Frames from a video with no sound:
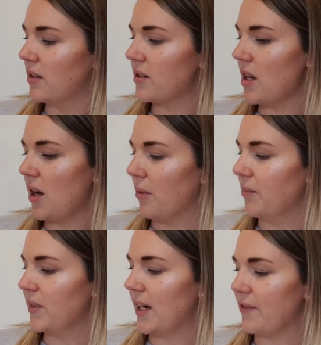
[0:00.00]
So
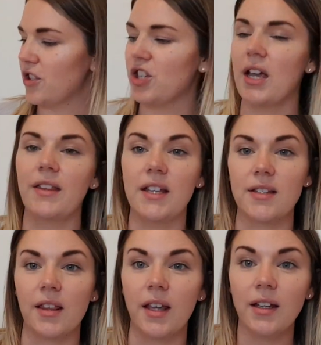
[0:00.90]
you'll have to share
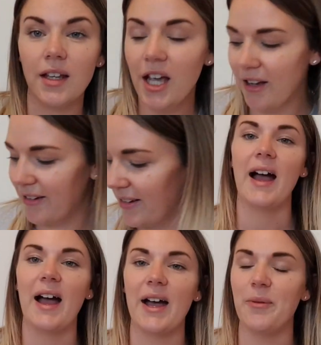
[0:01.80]
these, I think.
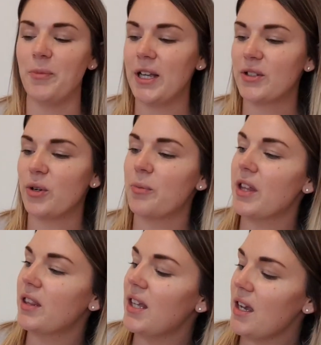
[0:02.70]
I've picked
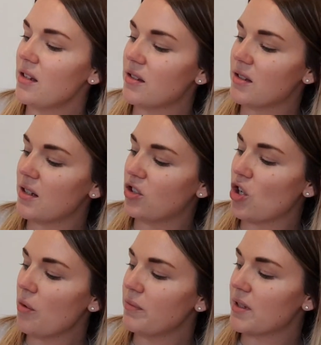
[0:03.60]
up this
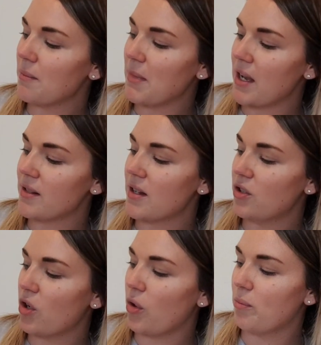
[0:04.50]
Don't Mess,
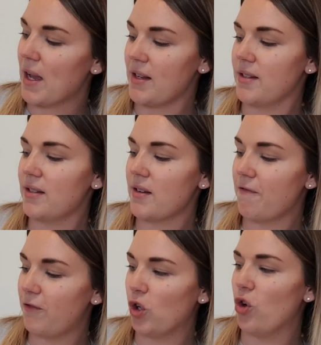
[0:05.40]
No Mess
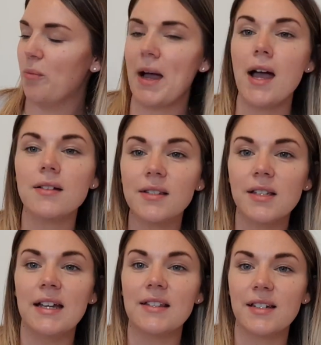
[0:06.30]
floor mat.
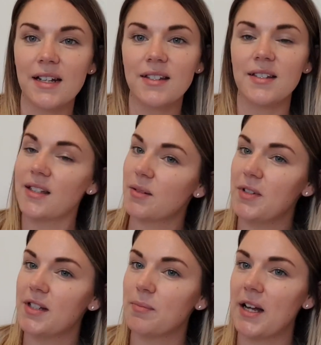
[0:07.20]
It's 90
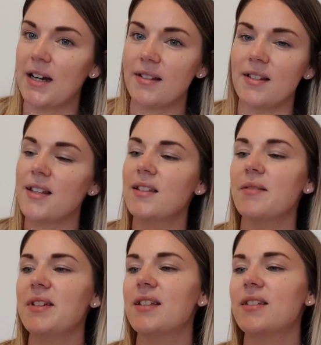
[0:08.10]
centimeters by 90
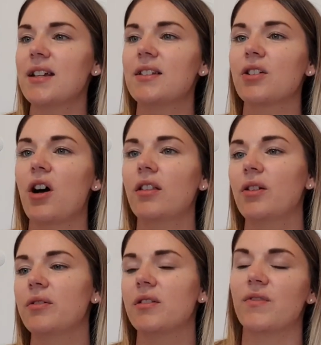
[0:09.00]
centimeters. It's got
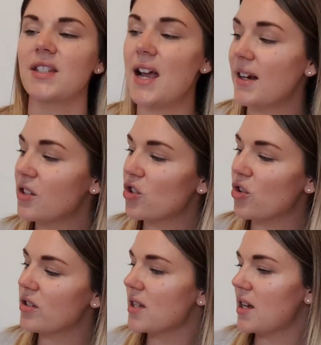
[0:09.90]
loads of
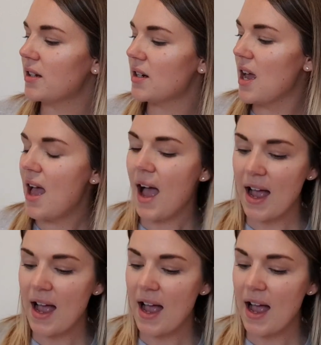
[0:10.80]
dinosaurs on.